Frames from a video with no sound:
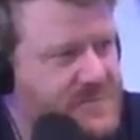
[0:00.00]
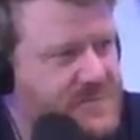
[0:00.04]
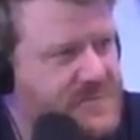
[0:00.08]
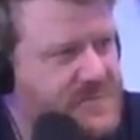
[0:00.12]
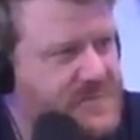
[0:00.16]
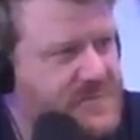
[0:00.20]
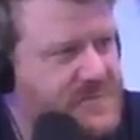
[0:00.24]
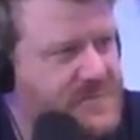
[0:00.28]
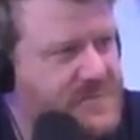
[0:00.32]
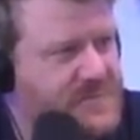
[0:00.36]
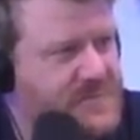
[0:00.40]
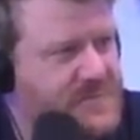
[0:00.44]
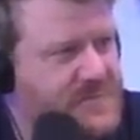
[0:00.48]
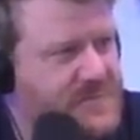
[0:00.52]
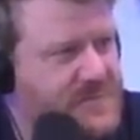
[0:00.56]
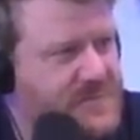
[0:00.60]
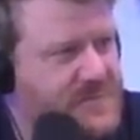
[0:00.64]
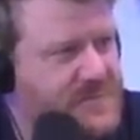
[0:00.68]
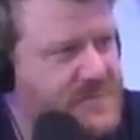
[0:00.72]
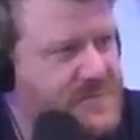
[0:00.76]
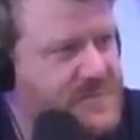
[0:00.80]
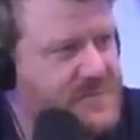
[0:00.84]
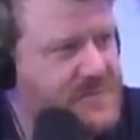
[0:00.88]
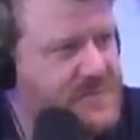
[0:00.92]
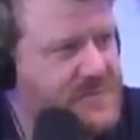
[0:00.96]

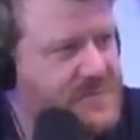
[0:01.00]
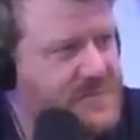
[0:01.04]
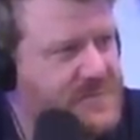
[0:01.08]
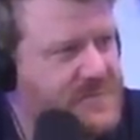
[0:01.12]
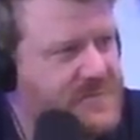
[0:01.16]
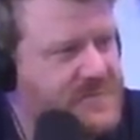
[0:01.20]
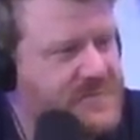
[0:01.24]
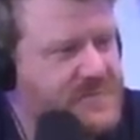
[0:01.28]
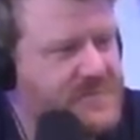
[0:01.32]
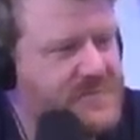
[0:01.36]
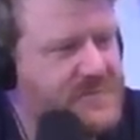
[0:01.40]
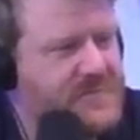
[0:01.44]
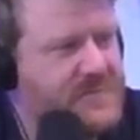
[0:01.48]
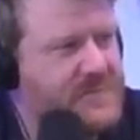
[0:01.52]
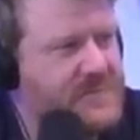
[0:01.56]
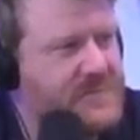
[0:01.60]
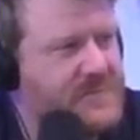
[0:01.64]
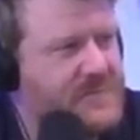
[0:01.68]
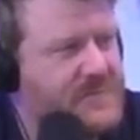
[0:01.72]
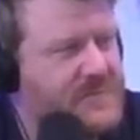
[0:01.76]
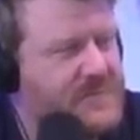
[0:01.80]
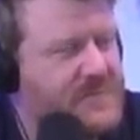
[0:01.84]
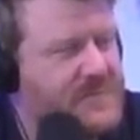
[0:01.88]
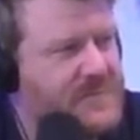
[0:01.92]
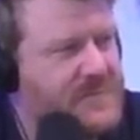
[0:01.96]

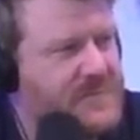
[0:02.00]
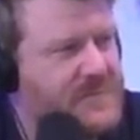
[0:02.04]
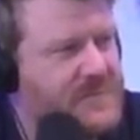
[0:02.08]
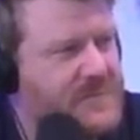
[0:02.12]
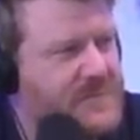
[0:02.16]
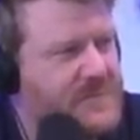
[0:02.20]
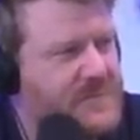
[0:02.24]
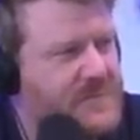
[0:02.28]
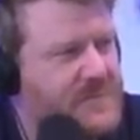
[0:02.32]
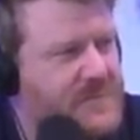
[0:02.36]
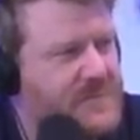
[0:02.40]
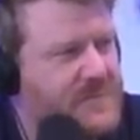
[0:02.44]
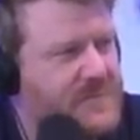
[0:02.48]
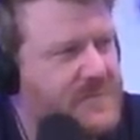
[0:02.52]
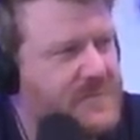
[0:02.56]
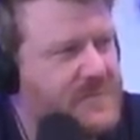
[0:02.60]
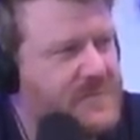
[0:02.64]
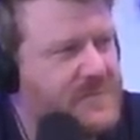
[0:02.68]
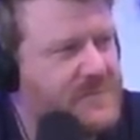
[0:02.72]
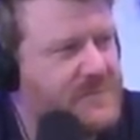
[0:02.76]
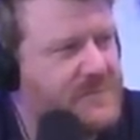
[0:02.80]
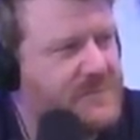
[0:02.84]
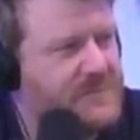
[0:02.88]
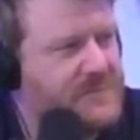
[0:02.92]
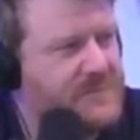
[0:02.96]

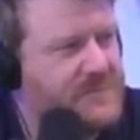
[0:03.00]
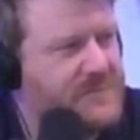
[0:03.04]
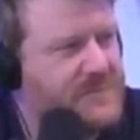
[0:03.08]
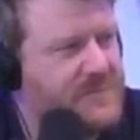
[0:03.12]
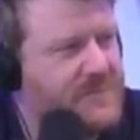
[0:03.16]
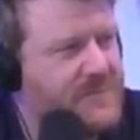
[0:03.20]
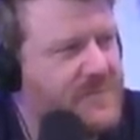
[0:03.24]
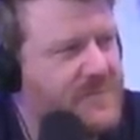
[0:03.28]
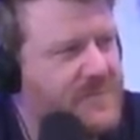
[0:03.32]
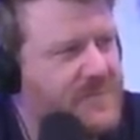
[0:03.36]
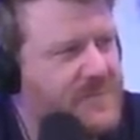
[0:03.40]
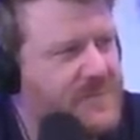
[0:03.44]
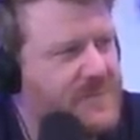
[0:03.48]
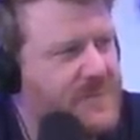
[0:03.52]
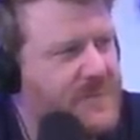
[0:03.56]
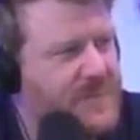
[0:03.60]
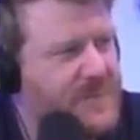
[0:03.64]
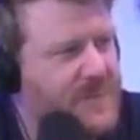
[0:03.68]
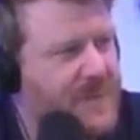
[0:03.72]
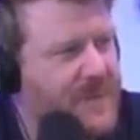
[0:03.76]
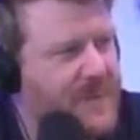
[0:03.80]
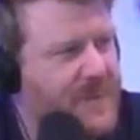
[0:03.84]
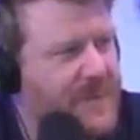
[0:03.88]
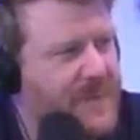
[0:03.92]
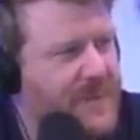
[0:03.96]

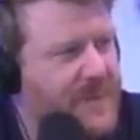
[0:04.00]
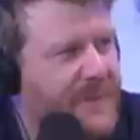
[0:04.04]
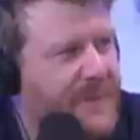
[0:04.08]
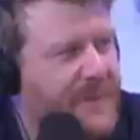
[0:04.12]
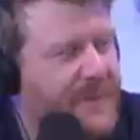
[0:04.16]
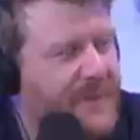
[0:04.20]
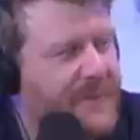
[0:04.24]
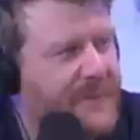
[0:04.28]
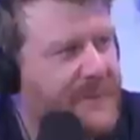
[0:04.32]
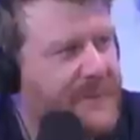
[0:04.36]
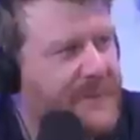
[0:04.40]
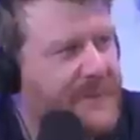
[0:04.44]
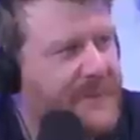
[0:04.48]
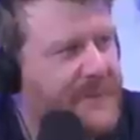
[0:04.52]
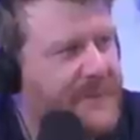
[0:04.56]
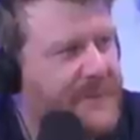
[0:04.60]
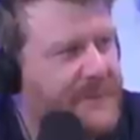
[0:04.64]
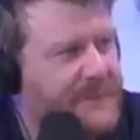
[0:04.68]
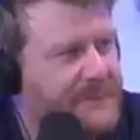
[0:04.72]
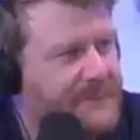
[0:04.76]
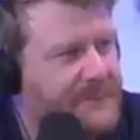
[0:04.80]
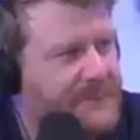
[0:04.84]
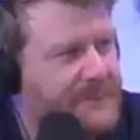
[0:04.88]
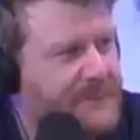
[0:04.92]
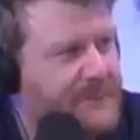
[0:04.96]

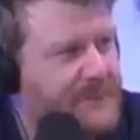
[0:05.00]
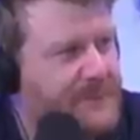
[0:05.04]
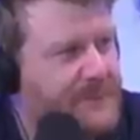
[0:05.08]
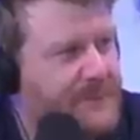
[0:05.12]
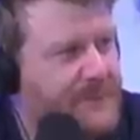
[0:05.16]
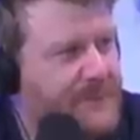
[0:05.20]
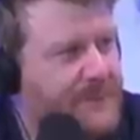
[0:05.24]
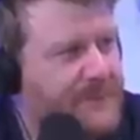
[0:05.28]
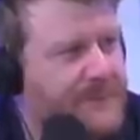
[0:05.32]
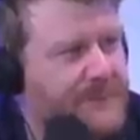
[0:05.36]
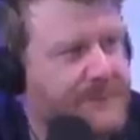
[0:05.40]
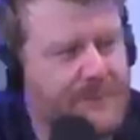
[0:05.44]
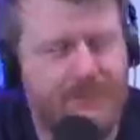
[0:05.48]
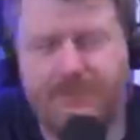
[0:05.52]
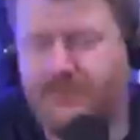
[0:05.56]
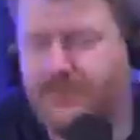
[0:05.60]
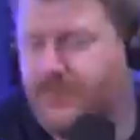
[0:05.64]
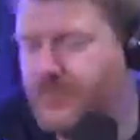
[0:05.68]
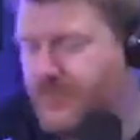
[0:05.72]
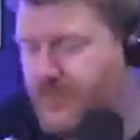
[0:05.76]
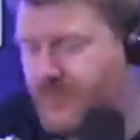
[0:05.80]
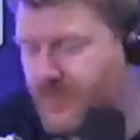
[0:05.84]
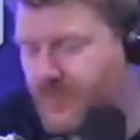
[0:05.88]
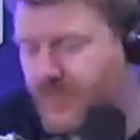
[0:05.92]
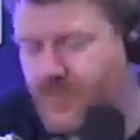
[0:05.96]

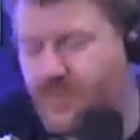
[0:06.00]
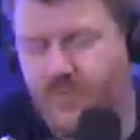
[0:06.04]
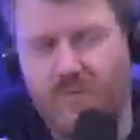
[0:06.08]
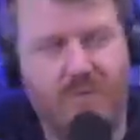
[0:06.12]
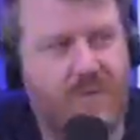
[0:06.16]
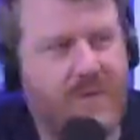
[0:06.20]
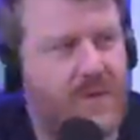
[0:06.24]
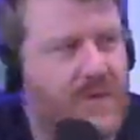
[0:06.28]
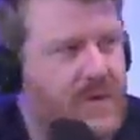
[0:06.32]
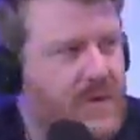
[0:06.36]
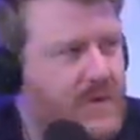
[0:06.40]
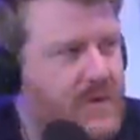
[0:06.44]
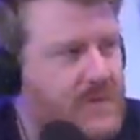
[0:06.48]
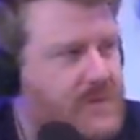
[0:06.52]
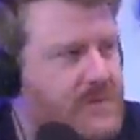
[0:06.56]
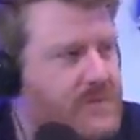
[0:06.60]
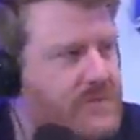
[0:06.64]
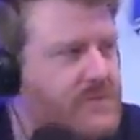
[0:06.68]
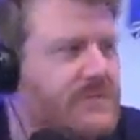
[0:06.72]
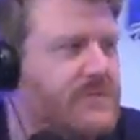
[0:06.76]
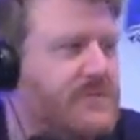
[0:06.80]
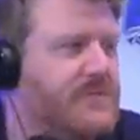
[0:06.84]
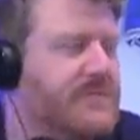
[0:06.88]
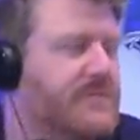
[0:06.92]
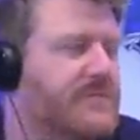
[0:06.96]

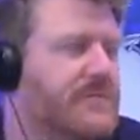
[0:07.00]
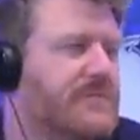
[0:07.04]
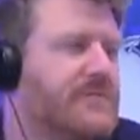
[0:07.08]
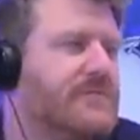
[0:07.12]
(not speaking)